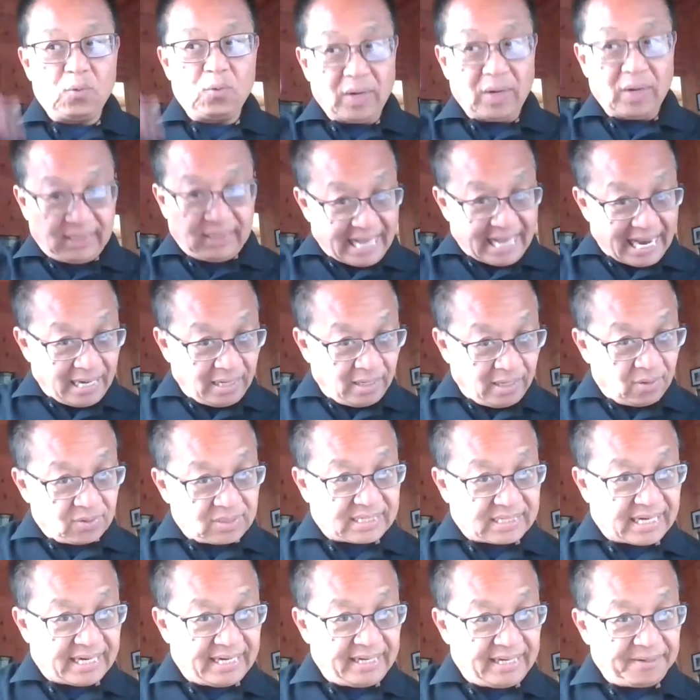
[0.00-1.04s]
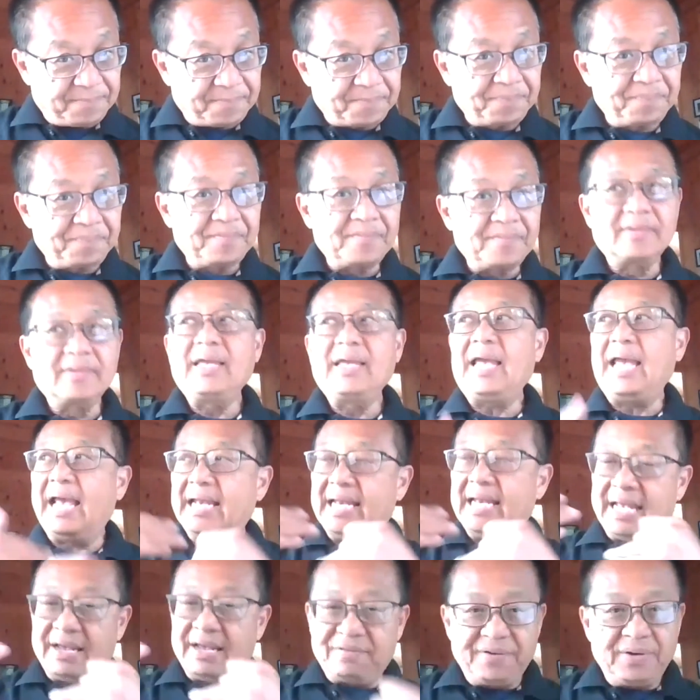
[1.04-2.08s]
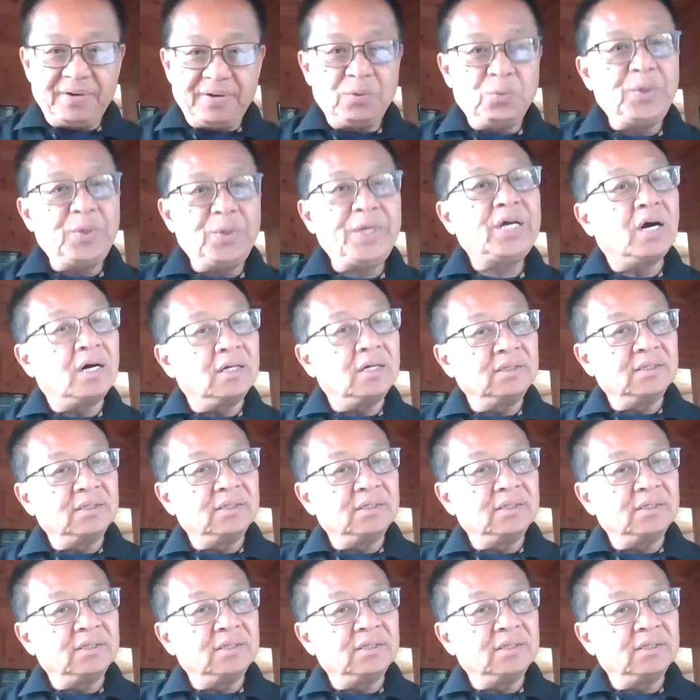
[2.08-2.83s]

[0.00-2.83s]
what that looks like. And every week on the